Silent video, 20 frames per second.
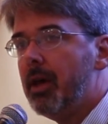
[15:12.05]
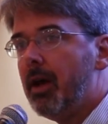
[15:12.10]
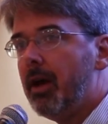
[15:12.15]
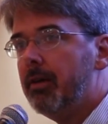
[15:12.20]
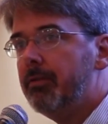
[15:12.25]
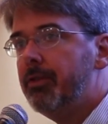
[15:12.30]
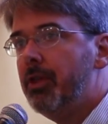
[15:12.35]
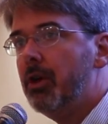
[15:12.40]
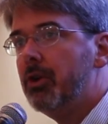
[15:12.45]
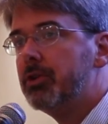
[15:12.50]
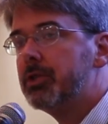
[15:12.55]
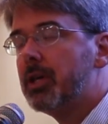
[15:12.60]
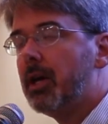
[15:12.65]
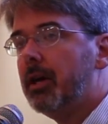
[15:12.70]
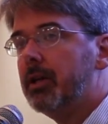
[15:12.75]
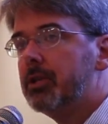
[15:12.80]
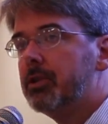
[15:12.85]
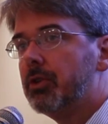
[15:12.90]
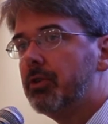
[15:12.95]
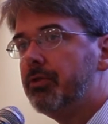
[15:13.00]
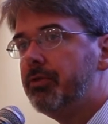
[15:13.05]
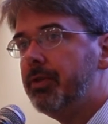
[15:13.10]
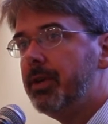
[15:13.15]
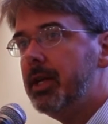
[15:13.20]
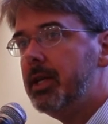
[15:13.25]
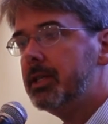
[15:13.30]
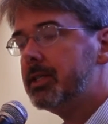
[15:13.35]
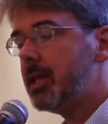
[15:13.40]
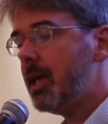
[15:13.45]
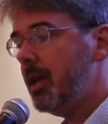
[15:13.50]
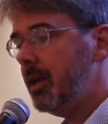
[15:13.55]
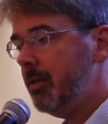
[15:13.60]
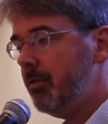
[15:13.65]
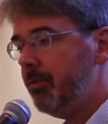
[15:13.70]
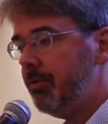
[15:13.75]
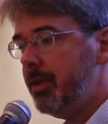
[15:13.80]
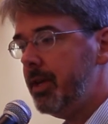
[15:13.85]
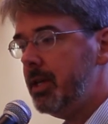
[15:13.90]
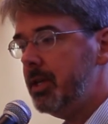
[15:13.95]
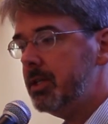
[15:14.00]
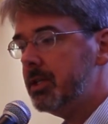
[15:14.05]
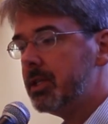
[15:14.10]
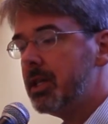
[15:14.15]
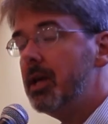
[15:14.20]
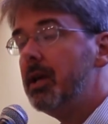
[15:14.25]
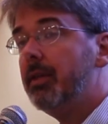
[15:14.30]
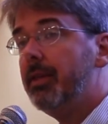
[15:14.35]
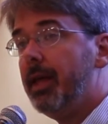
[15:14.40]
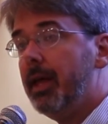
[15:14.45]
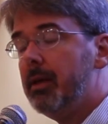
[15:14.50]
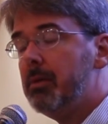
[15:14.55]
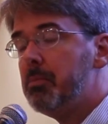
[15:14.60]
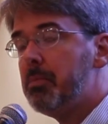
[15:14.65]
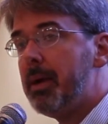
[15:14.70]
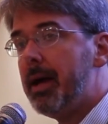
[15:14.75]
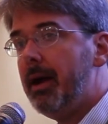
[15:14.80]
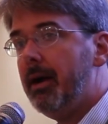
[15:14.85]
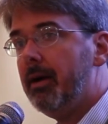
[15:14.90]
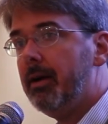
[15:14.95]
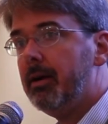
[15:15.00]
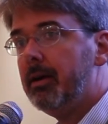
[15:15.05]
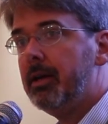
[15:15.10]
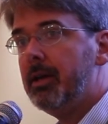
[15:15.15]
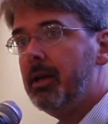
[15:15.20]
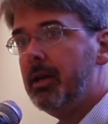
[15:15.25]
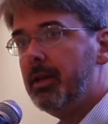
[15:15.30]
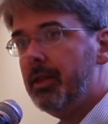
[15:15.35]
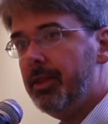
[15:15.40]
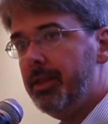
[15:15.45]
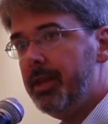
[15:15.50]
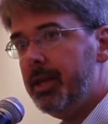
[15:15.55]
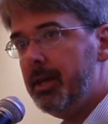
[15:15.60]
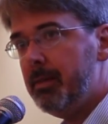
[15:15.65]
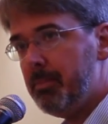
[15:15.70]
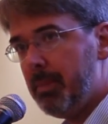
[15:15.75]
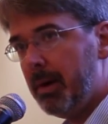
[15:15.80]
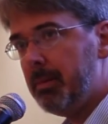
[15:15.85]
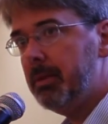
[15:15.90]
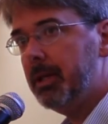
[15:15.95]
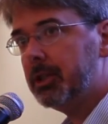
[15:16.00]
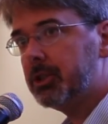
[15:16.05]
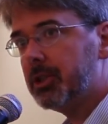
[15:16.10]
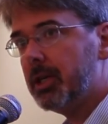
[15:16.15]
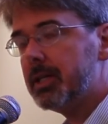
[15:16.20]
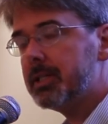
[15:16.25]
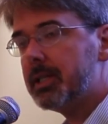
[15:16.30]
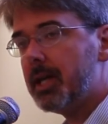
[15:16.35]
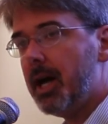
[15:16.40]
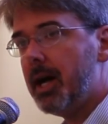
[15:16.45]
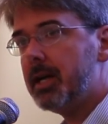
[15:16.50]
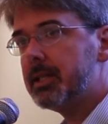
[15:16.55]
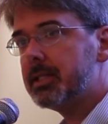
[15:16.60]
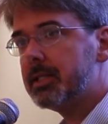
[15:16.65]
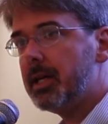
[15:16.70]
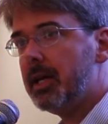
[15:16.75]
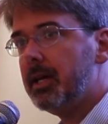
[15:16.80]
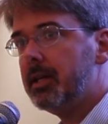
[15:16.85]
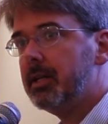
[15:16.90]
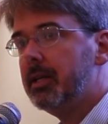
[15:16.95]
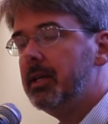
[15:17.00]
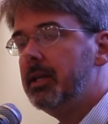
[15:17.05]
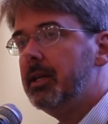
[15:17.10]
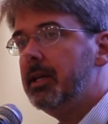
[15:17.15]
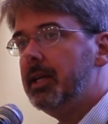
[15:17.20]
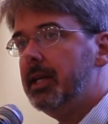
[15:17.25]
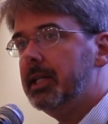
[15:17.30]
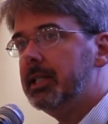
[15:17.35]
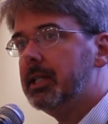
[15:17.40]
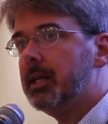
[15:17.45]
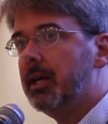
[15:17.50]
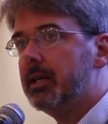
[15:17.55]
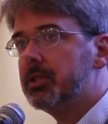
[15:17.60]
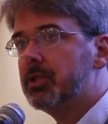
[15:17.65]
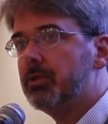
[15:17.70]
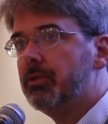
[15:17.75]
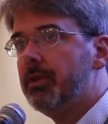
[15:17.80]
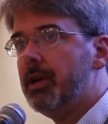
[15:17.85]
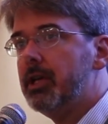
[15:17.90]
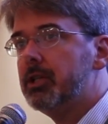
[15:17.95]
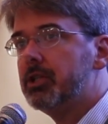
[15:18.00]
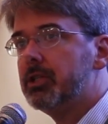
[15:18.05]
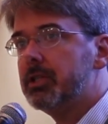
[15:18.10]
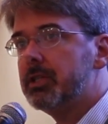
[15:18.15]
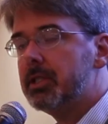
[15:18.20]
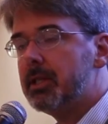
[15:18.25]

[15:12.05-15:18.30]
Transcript: of those hunter fees, any fees that impair the public trust asset in conservation,